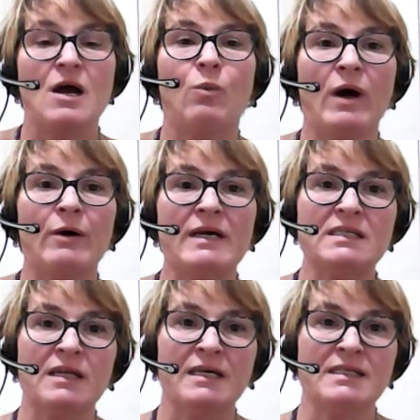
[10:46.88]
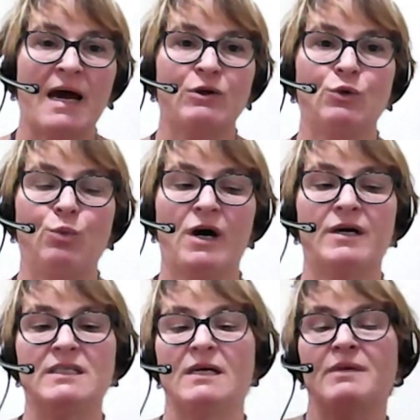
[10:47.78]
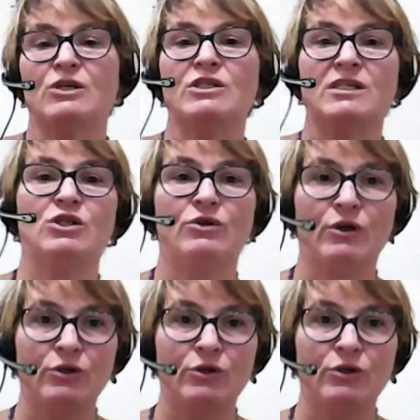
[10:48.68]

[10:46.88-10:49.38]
Well, it's how you word it, because, you know,